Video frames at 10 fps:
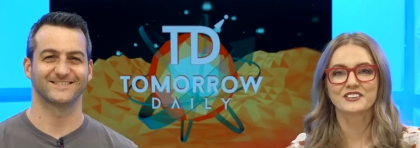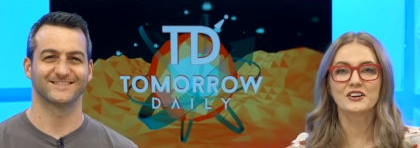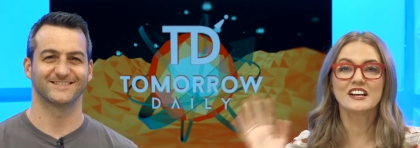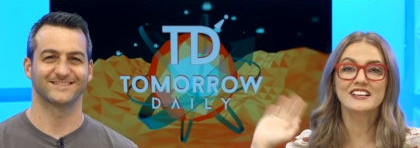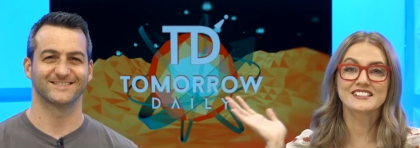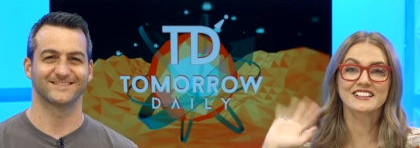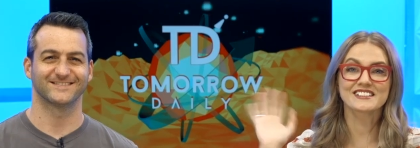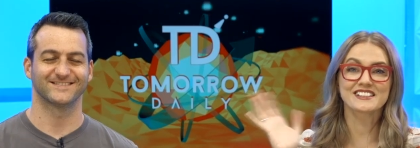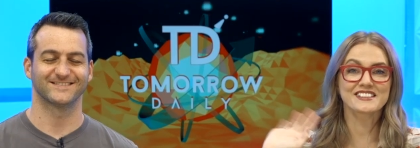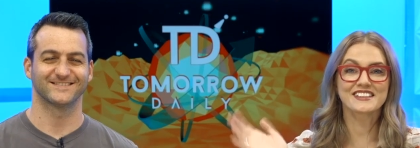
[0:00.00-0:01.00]
Speaker 1: Greetings,
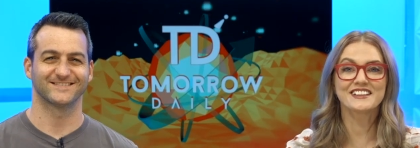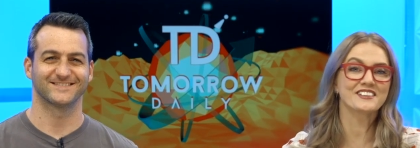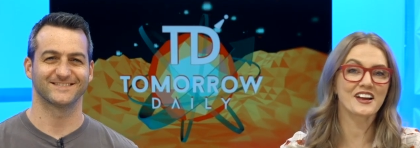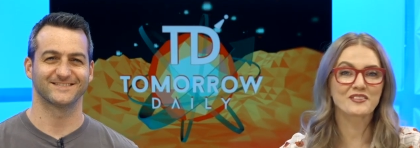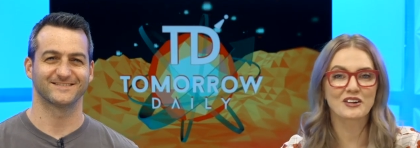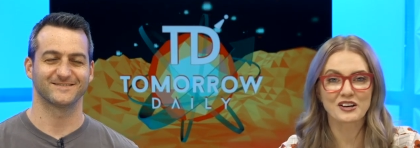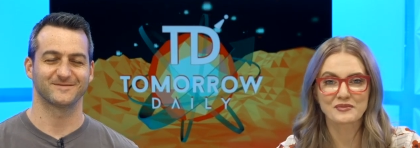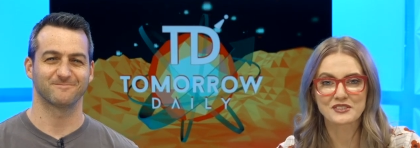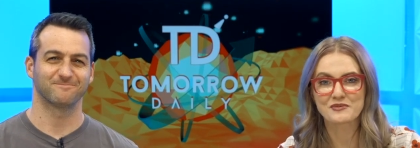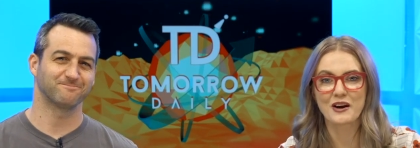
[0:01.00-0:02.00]
citizens of the internet. Welcome
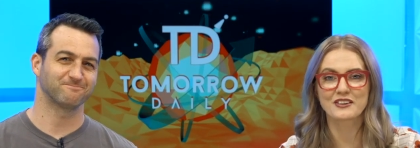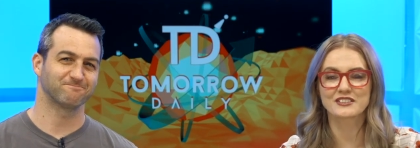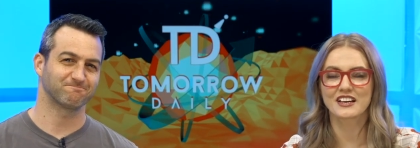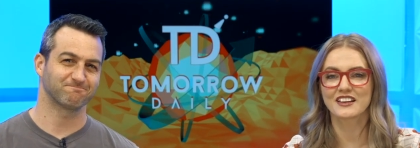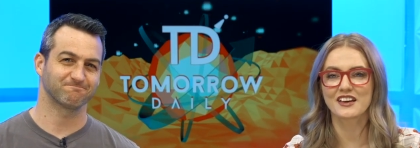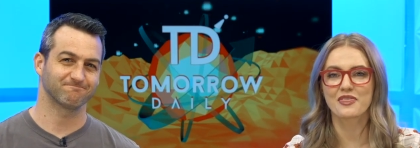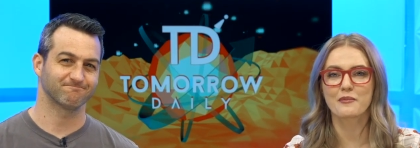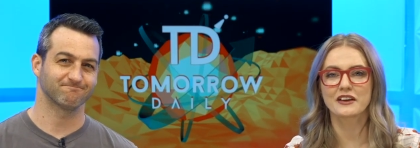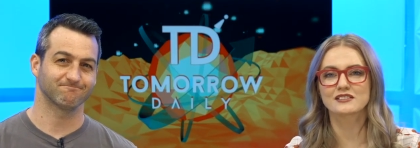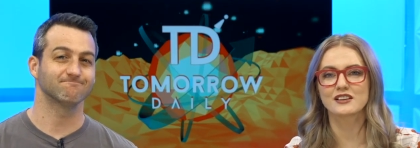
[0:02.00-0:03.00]
to Tomorrow Daily, the
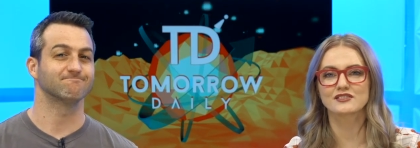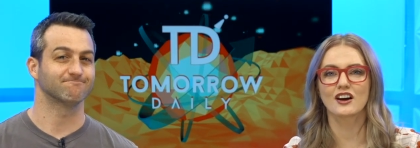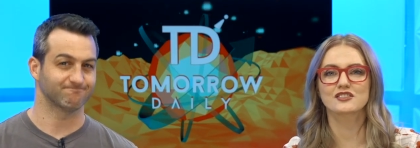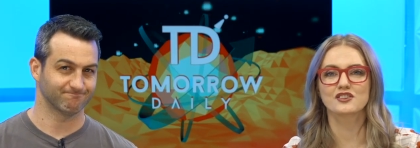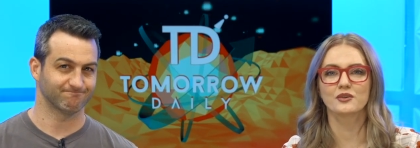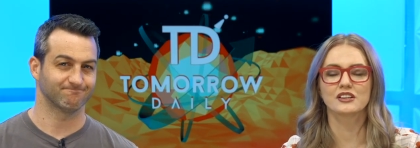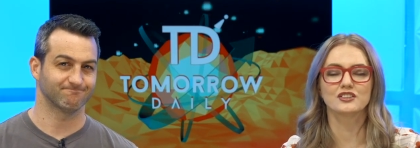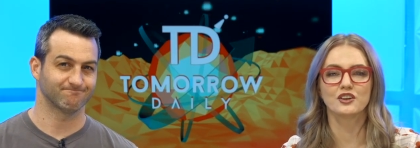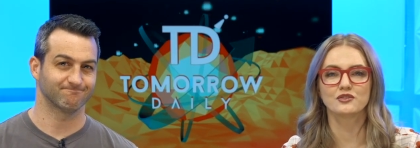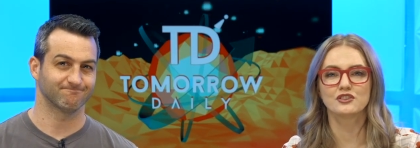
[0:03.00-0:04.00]
best geek talk show in the
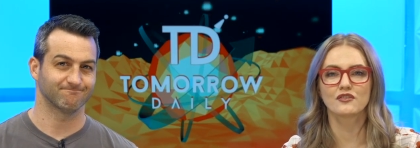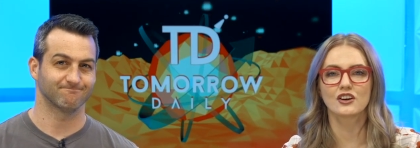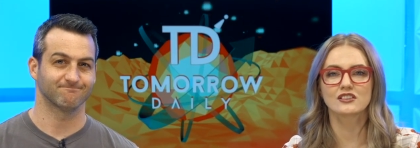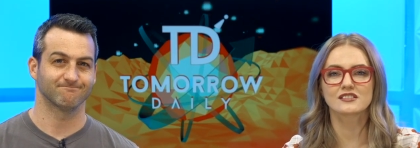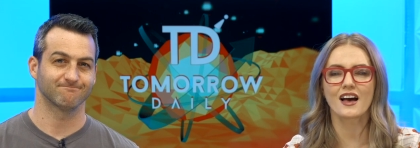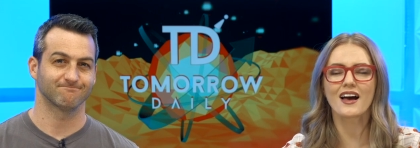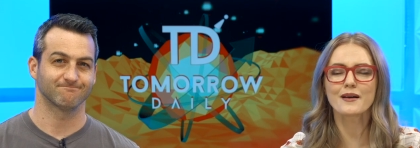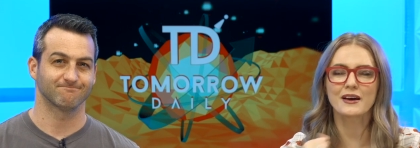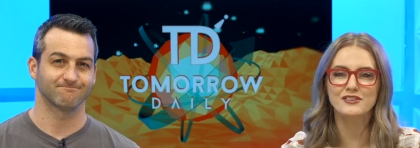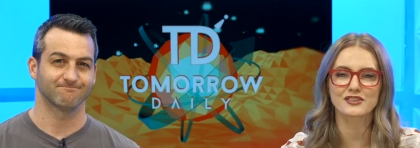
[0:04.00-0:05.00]
known universe. I'm
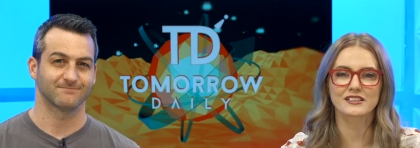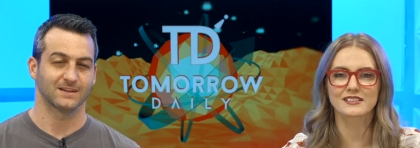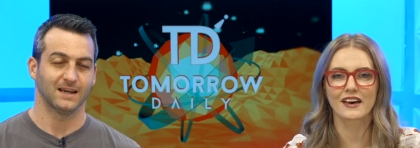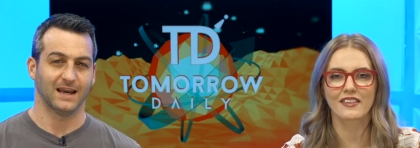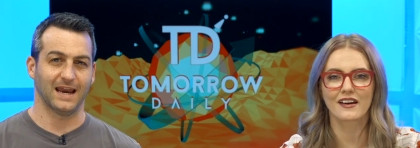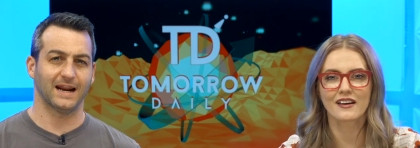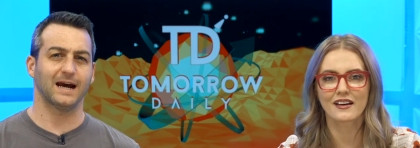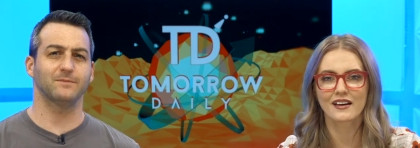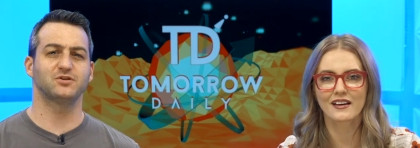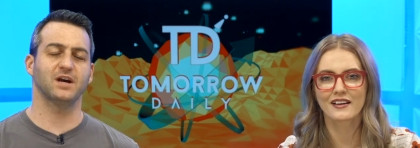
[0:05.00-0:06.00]
Ashley Esqueda.
Speaker 2: And
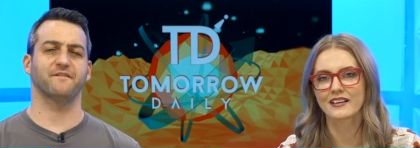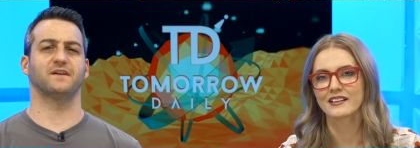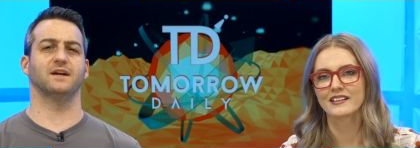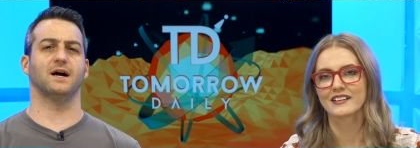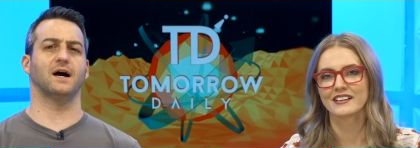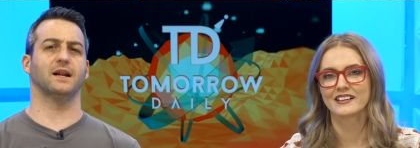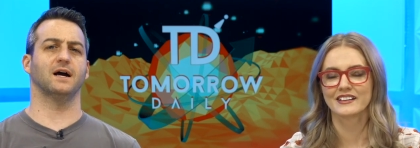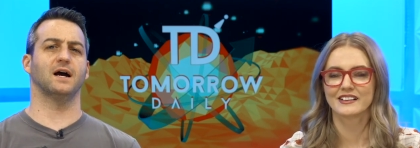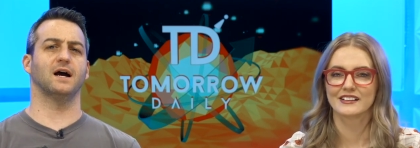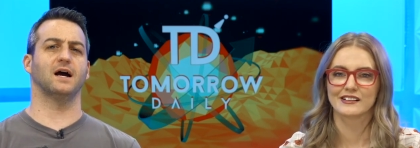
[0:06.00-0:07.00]
I'm Jeff
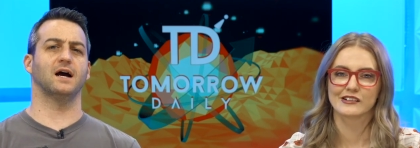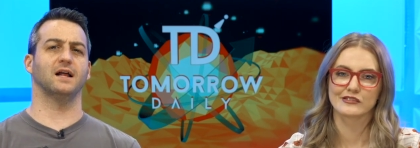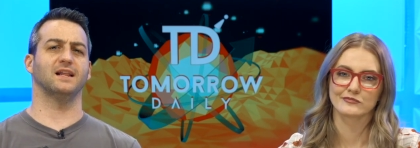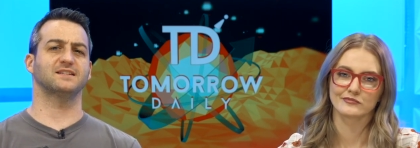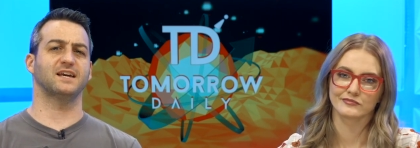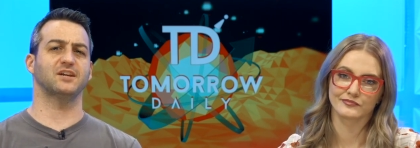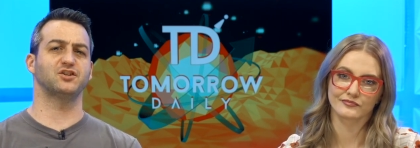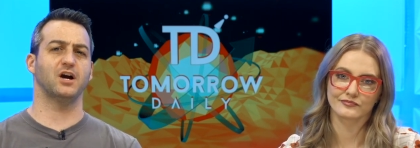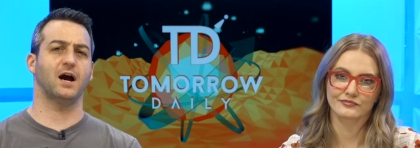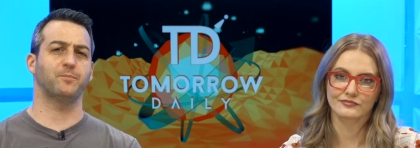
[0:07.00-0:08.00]
Cannata. Let's catch
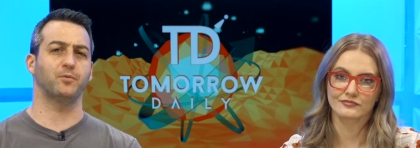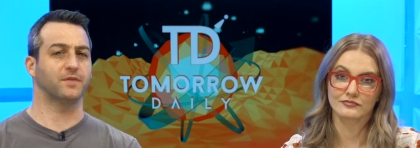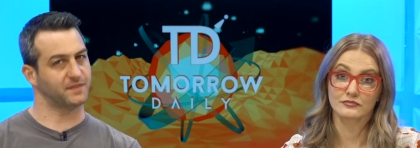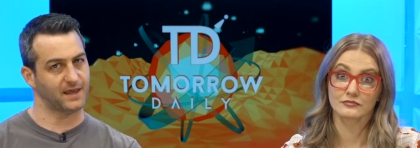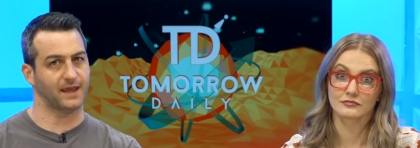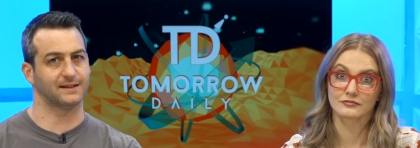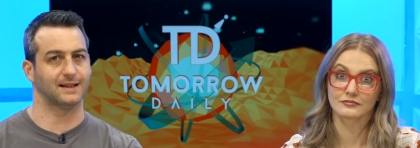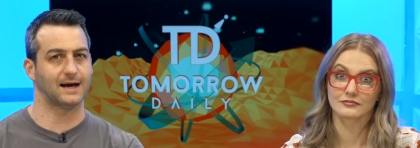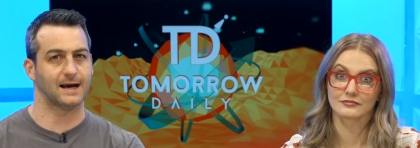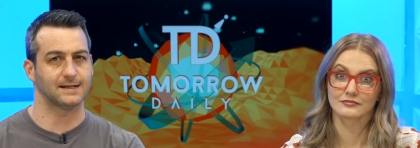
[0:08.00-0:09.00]
you up with the
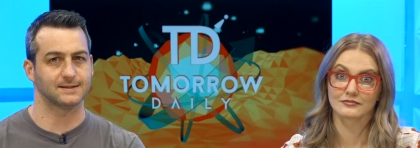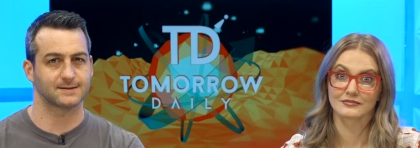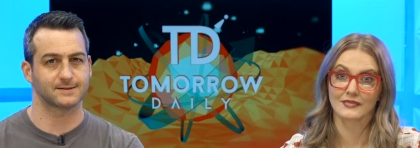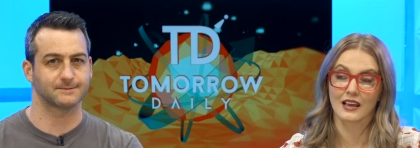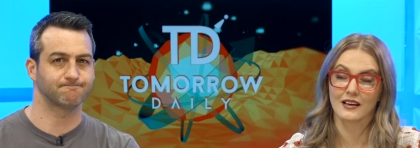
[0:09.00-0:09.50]
headlines.